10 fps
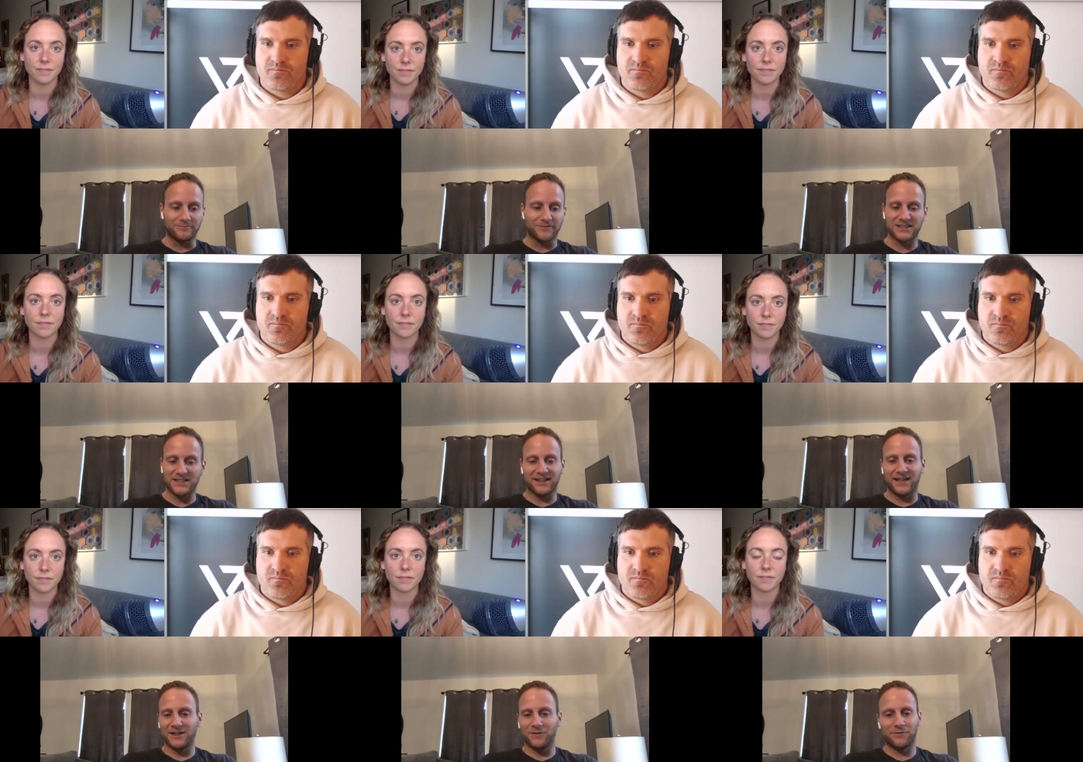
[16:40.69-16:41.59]
Speaker 1: it's not the end
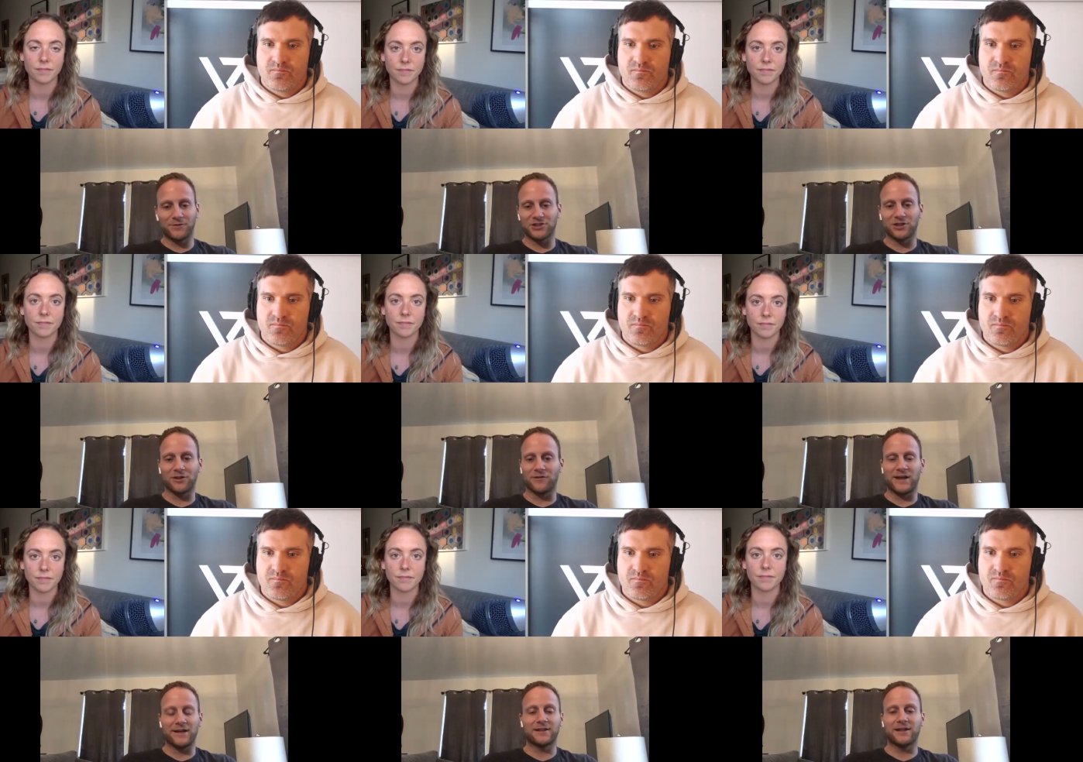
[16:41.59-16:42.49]
of it for sure. If
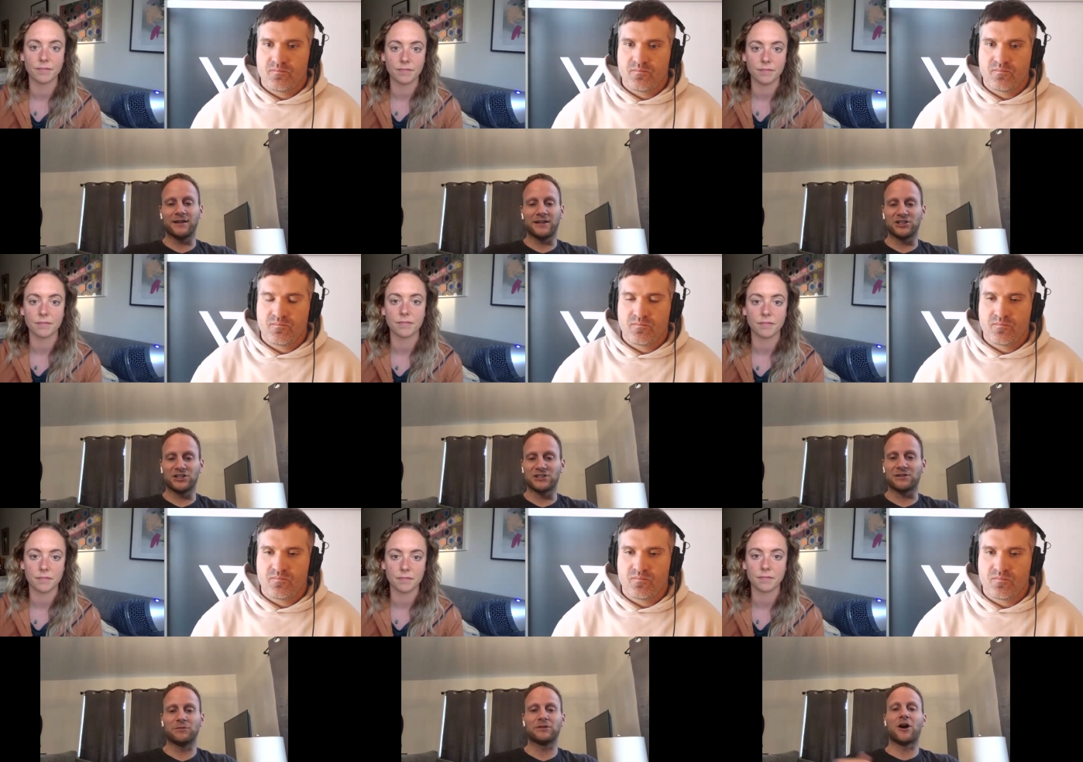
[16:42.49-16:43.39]
anything, it just
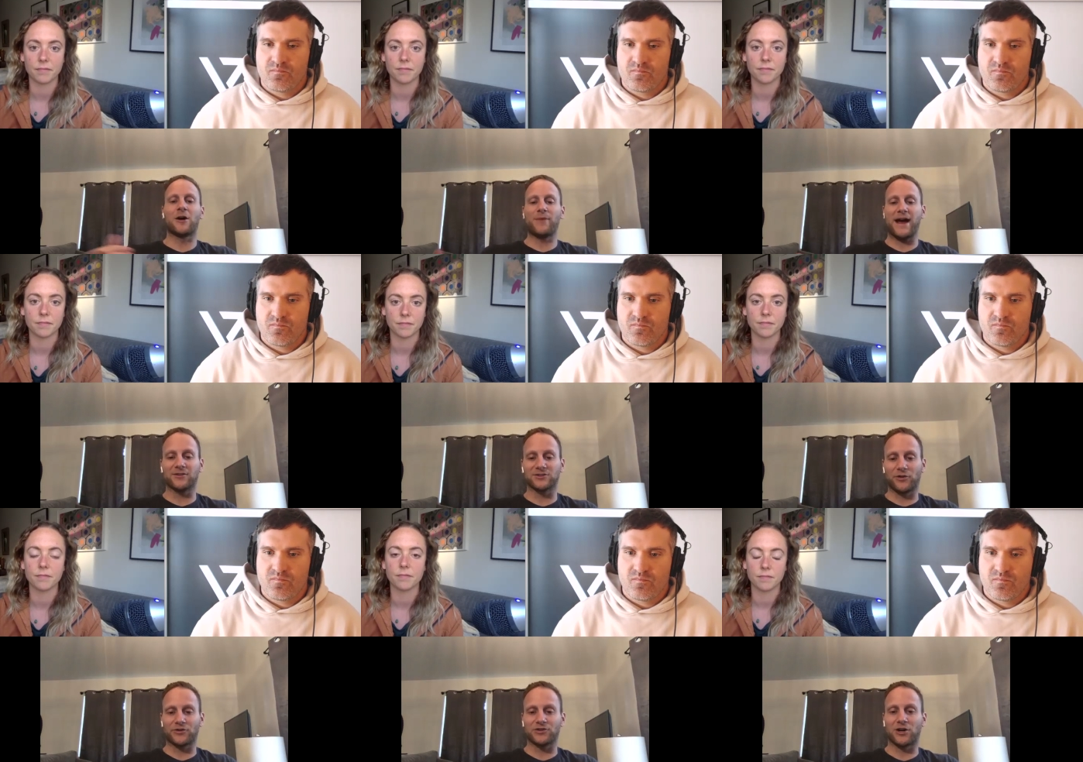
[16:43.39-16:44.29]
compounds all
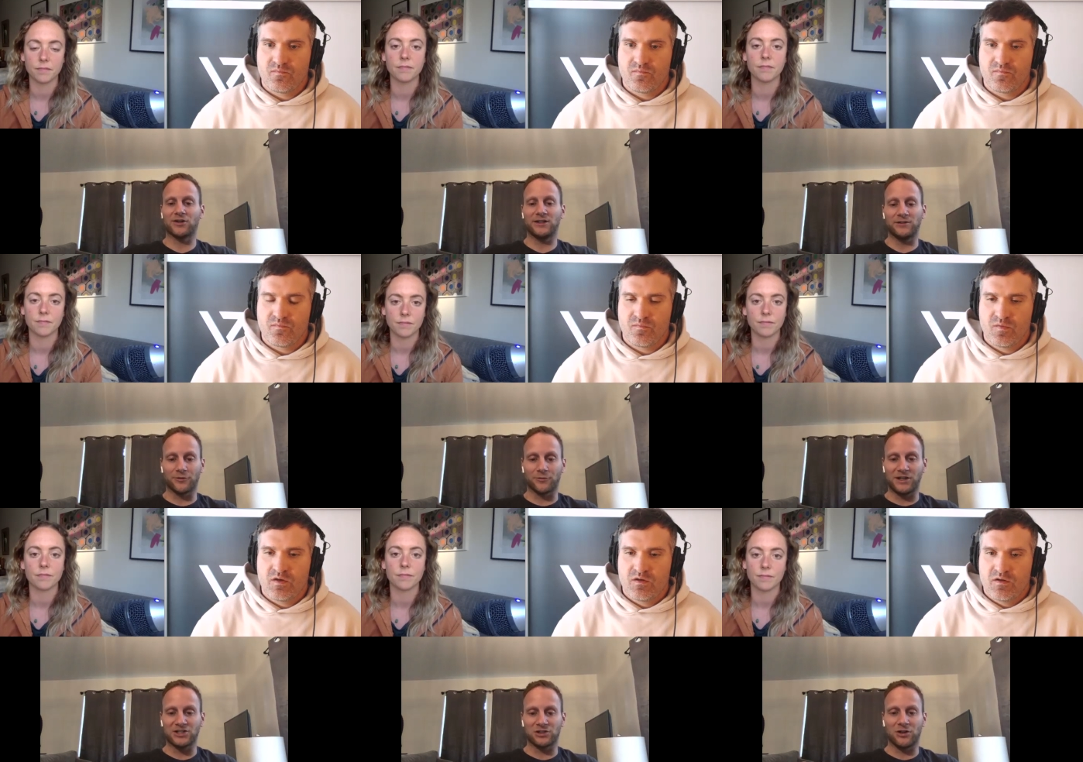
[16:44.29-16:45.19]
their targeting, their
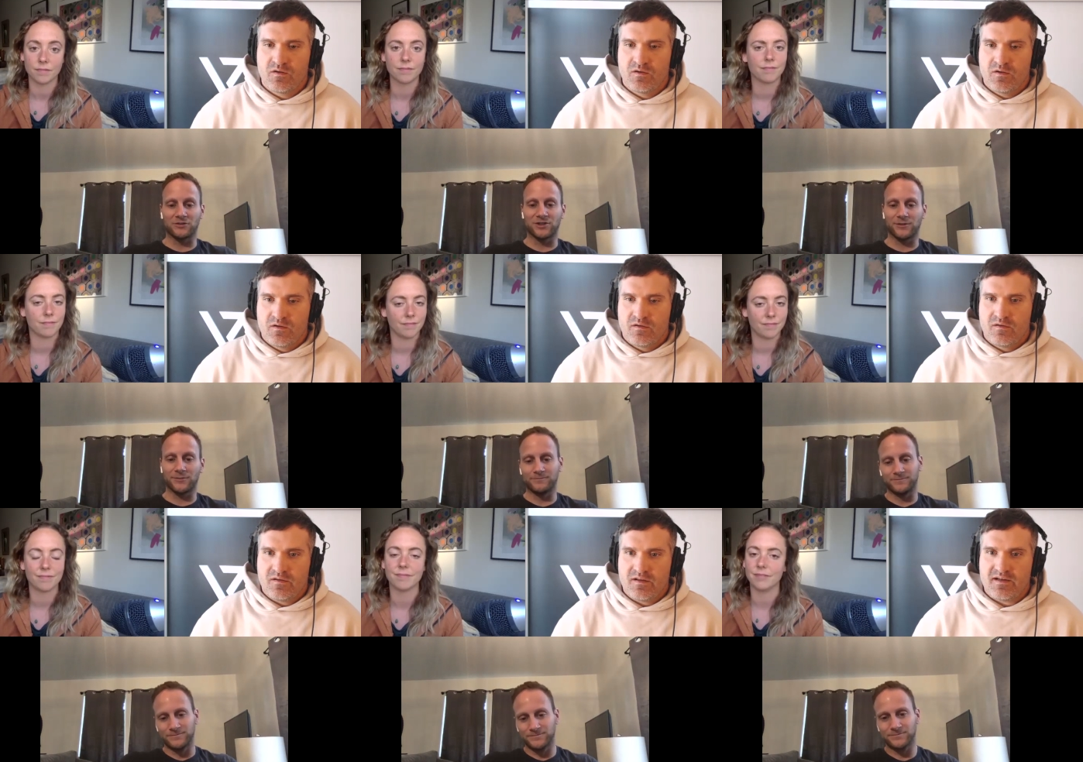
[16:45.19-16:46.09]
reach long term.
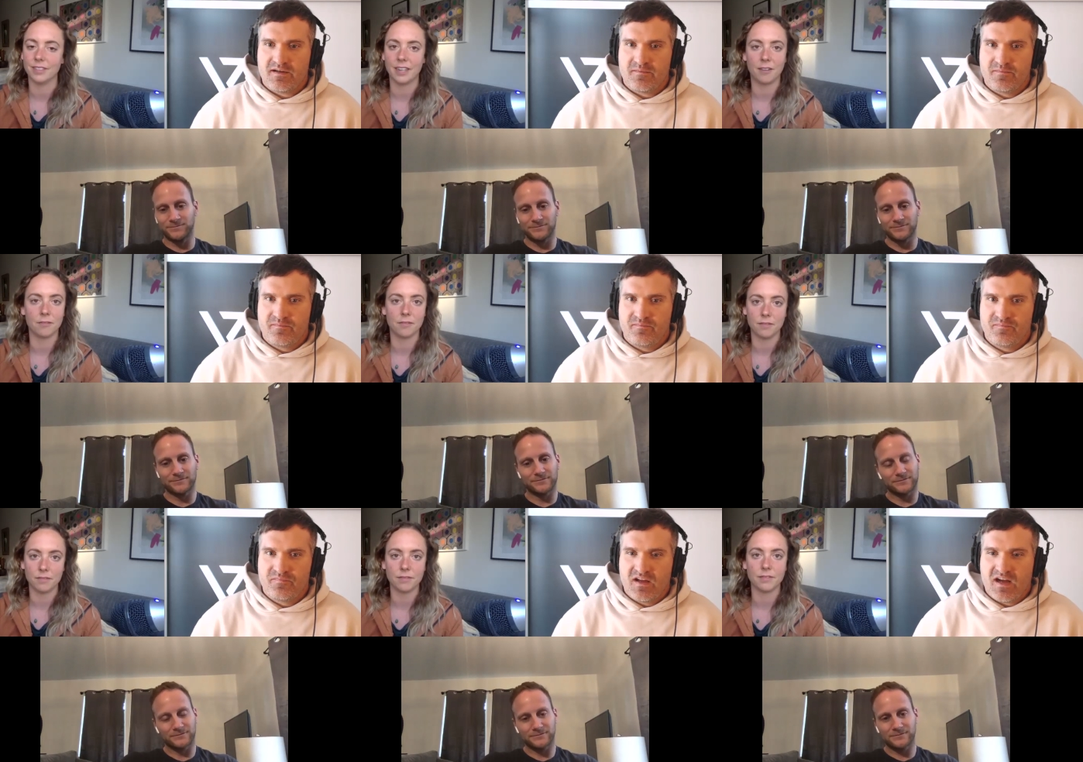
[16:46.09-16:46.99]
Speaker 2: Yeah. yeah.
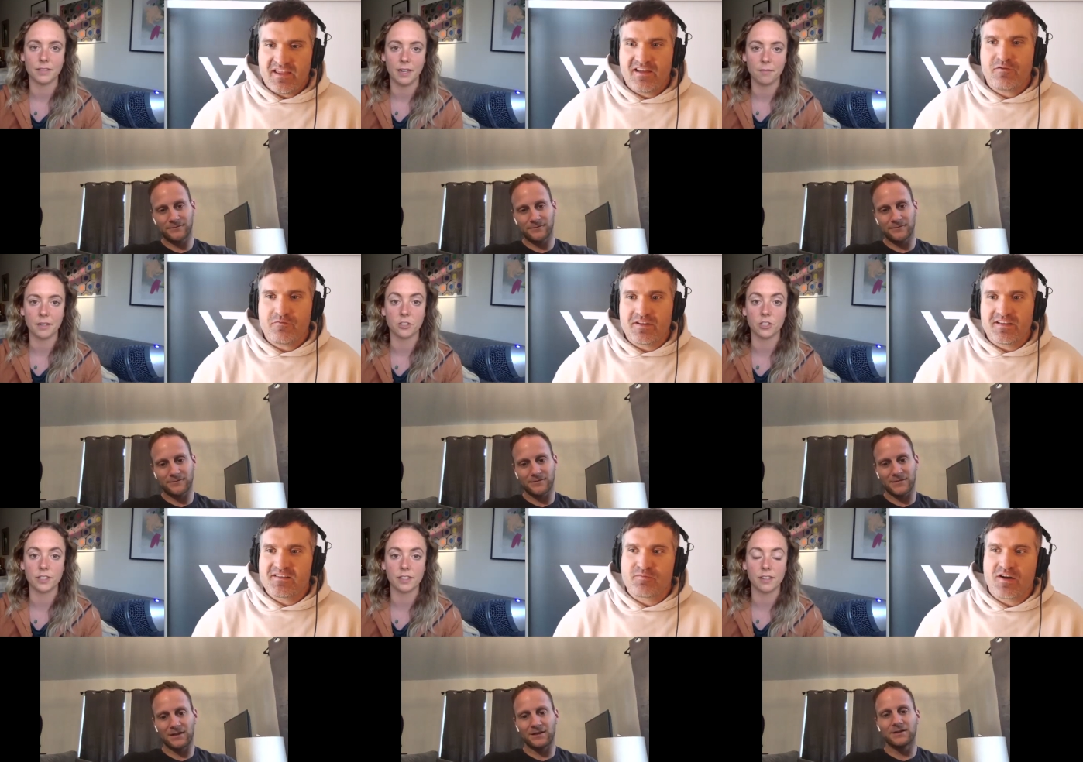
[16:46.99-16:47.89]
I think what really
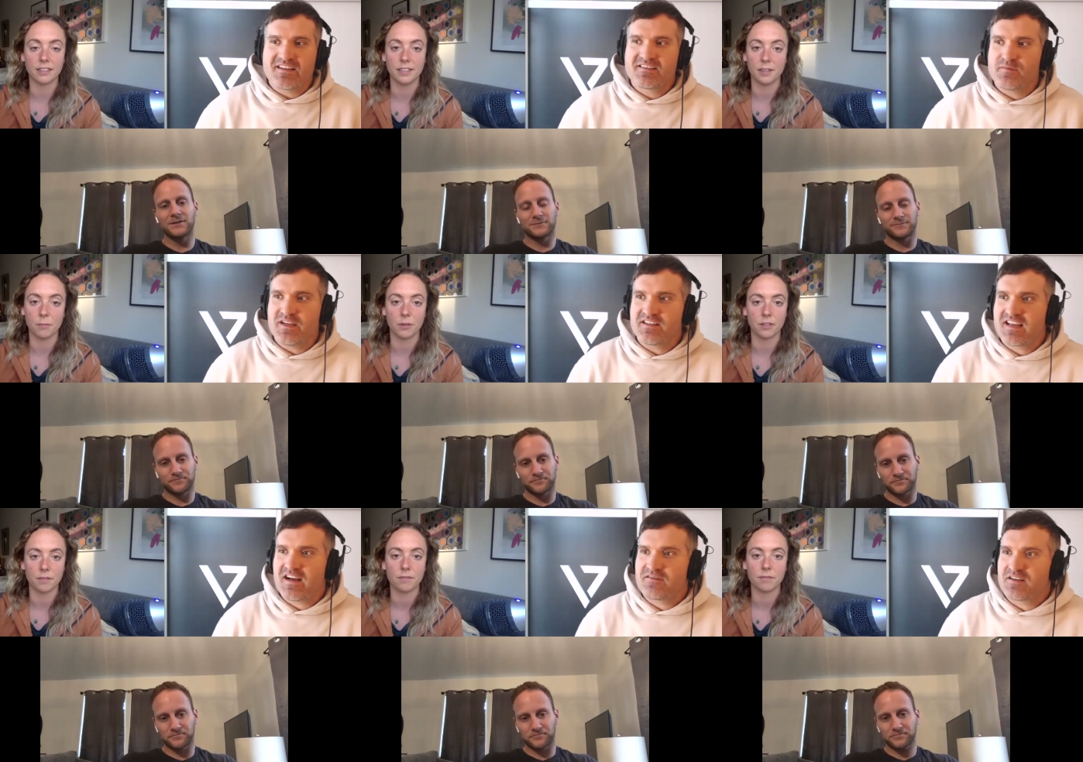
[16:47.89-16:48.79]
surprises me is
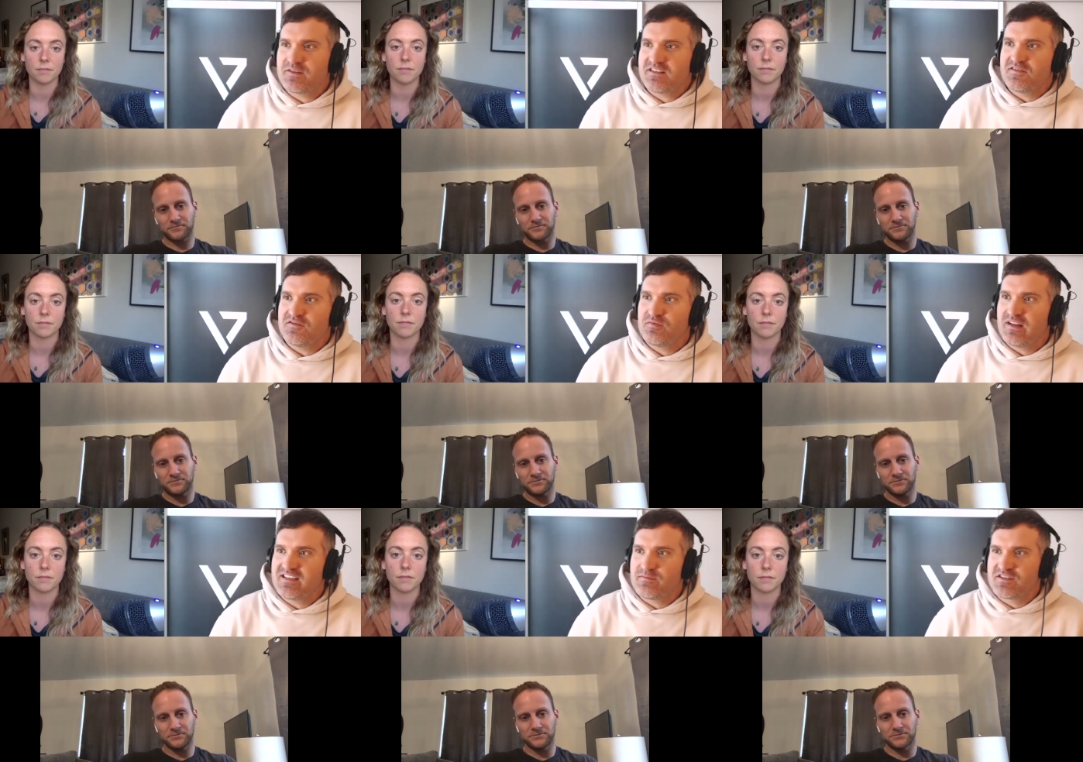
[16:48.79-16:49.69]
how some of these new
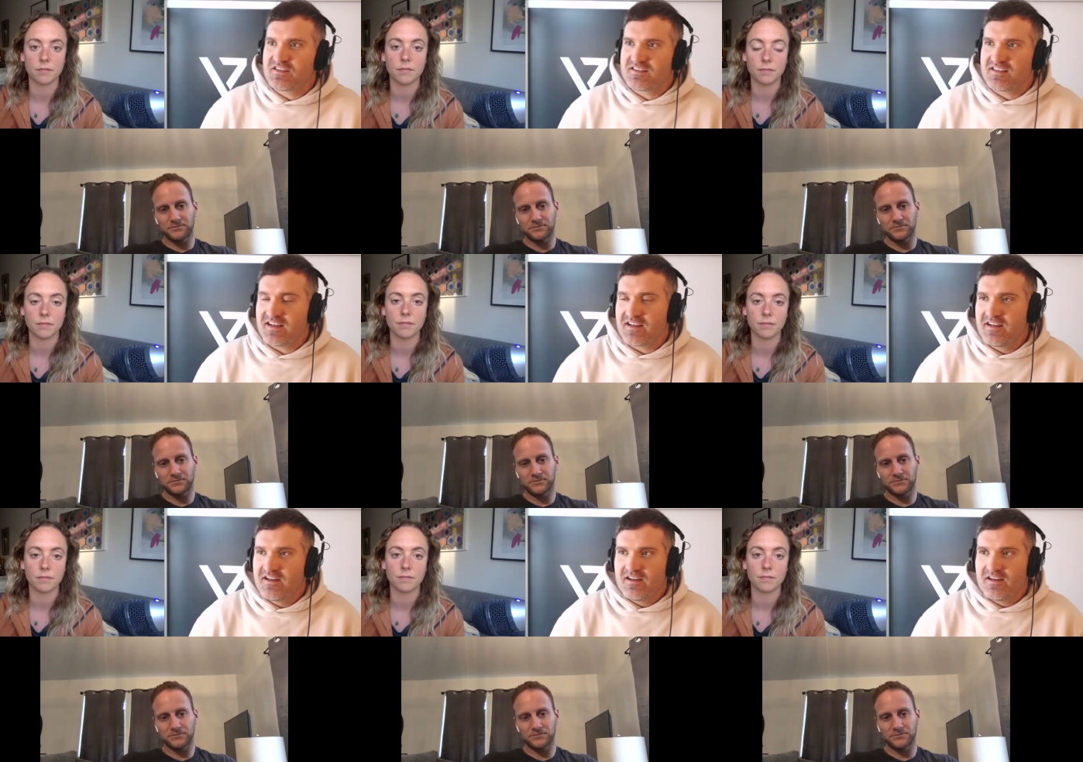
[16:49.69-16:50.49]
placements just like